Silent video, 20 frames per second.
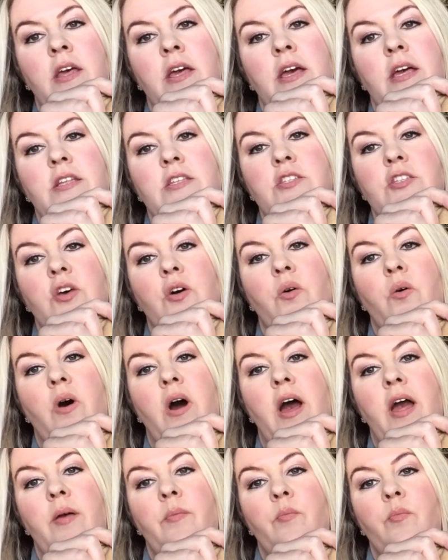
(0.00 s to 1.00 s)
And so
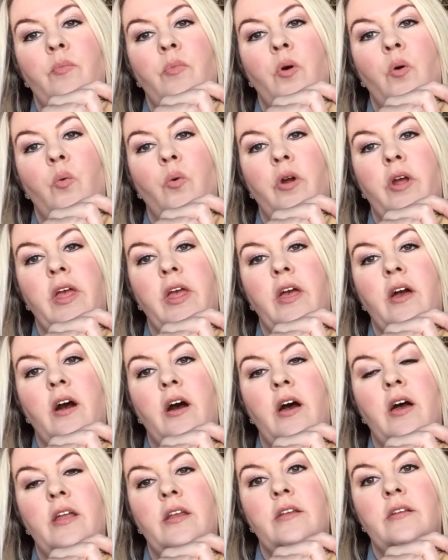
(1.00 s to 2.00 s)
I'm working
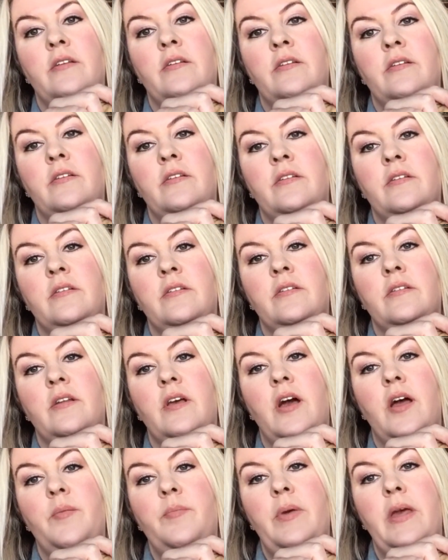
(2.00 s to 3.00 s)
on
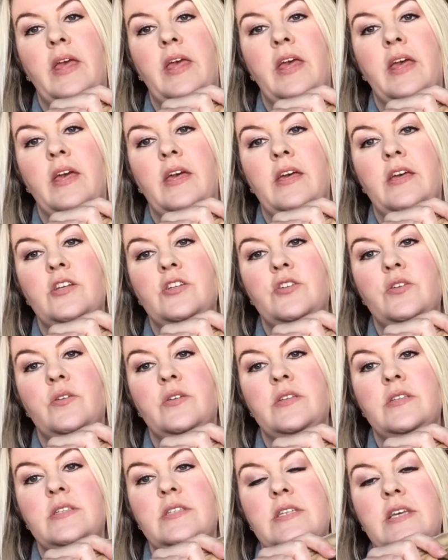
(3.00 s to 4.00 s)
unpicking it, as you
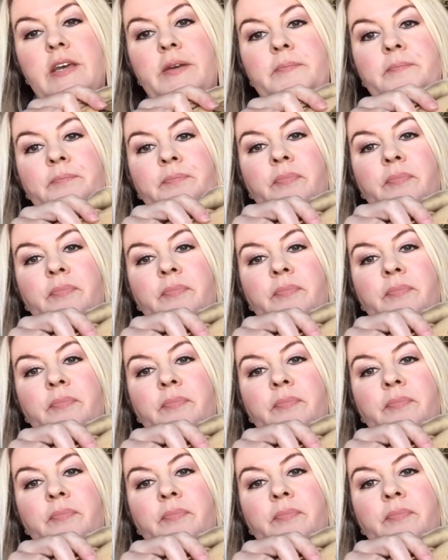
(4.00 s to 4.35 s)
can see.